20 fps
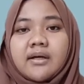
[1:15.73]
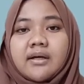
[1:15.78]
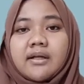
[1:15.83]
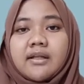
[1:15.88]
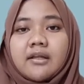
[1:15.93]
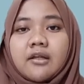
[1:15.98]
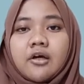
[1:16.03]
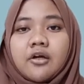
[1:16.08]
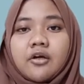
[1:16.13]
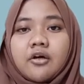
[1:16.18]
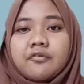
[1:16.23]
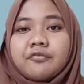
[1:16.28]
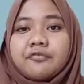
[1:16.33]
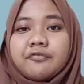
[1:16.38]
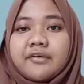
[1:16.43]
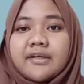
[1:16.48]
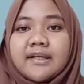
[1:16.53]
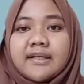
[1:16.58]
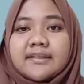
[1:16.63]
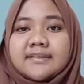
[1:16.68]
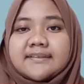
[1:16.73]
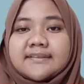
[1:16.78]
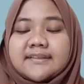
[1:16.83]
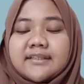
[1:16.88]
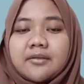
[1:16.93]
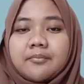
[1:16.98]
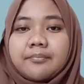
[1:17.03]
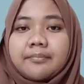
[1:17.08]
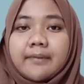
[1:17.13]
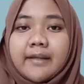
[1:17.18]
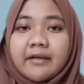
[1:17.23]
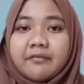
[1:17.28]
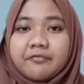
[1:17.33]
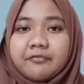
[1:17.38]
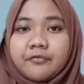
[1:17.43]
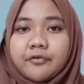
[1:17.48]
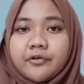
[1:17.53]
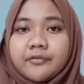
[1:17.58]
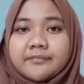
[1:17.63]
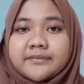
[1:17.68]
A lot of freelancing
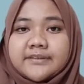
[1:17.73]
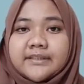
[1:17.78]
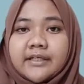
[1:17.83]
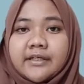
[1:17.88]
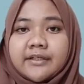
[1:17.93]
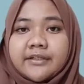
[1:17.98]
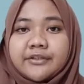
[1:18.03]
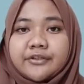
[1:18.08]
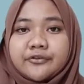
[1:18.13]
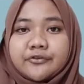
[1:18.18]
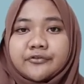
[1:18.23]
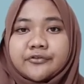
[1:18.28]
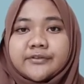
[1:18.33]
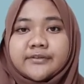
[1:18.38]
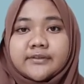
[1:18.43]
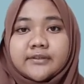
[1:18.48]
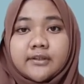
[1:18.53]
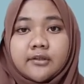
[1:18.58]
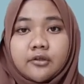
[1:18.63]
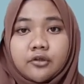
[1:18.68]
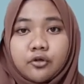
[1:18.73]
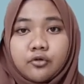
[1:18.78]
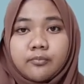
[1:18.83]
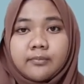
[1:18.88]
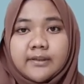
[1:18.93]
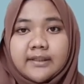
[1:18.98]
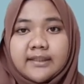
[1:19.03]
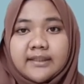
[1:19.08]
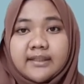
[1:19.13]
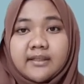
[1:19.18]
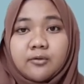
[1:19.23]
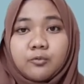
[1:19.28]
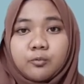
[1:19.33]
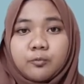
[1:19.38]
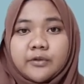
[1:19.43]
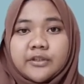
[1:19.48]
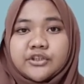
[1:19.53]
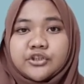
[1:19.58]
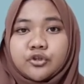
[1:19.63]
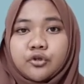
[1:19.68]
platforms are used globally,
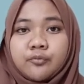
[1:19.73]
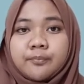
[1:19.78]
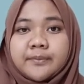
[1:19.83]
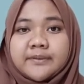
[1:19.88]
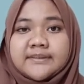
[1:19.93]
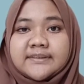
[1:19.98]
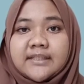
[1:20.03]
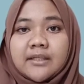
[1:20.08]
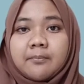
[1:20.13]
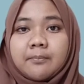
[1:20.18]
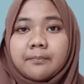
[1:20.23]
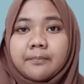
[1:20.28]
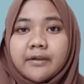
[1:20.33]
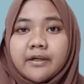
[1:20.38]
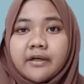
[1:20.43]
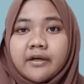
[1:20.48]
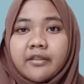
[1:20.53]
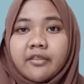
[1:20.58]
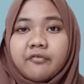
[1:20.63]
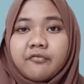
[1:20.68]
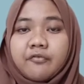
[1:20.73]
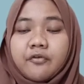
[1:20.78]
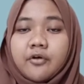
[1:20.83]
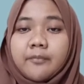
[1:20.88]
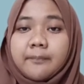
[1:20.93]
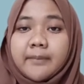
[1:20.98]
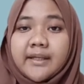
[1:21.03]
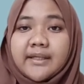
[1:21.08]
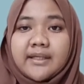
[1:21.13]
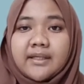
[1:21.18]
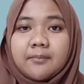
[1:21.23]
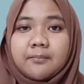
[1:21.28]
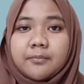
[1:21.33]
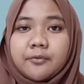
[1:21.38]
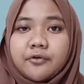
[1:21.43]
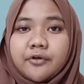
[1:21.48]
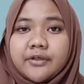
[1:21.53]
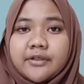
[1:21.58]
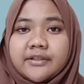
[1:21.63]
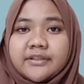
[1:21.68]
which opens up path for many
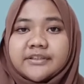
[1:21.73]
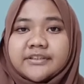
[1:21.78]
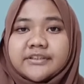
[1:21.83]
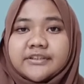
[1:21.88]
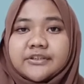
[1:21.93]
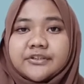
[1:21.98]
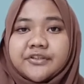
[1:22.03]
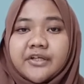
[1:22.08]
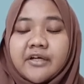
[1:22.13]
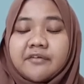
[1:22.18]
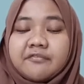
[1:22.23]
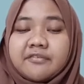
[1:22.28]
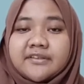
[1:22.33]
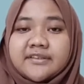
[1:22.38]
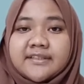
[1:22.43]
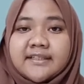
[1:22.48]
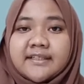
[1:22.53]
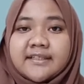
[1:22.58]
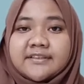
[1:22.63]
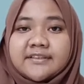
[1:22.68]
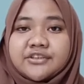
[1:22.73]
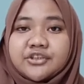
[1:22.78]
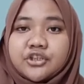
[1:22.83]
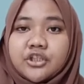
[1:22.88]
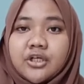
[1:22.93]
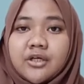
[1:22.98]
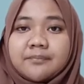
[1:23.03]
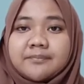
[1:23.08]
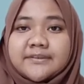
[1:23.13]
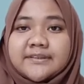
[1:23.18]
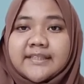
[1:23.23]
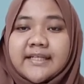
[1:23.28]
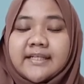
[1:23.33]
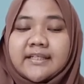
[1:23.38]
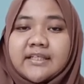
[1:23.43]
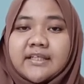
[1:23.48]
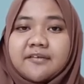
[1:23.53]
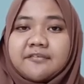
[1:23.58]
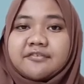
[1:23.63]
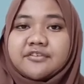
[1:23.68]
employers to advertise jobs
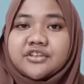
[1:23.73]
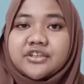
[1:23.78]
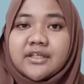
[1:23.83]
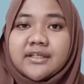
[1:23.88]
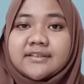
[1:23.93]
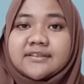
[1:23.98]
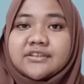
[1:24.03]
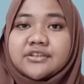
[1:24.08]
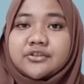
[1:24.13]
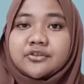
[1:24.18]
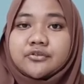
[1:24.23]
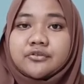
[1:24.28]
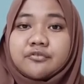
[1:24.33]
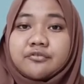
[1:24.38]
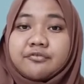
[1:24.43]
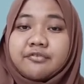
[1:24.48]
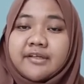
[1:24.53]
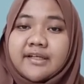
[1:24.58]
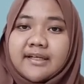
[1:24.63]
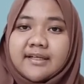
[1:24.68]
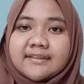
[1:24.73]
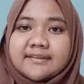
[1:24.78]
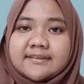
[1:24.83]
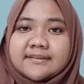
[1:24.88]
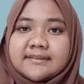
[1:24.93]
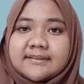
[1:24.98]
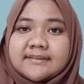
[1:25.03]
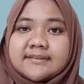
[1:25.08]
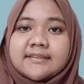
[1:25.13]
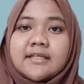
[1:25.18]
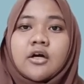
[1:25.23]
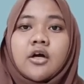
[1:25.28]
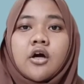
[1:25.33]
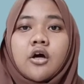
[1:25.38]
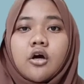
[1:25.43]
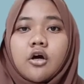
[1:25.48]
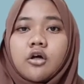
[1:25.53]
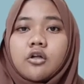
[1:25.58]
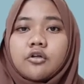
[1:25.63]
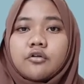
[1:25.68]
and give chance to freelancers
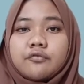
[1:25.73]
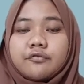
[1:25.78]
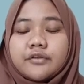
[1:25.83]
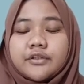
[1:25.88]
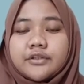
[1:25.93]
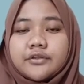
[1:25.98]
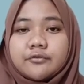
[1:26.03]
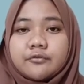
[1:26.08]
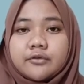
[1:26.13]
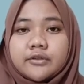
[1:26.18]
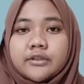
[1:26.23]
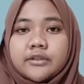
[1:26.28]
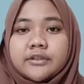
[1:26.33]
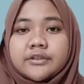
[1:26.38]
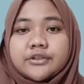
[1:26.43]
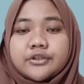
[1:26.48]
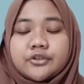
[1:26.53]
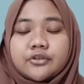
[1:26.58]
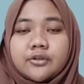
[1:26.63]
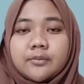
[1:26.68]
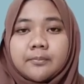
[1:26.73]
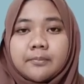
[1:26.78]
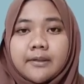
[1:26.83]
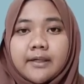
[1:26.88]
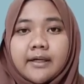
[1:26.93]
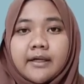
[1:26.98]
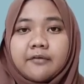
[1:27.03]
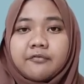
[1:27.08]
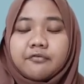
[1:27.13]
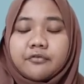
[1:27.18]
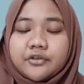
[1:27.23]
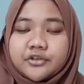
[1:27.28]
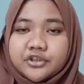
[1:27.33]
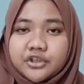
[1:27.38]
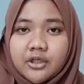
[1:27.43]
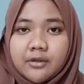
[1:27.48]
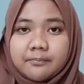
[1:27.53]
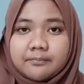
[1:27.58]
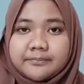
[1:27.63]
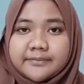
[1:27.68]
all over the world to apply for
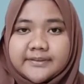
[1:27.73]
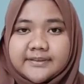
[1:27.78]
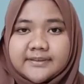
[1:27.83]
jobs.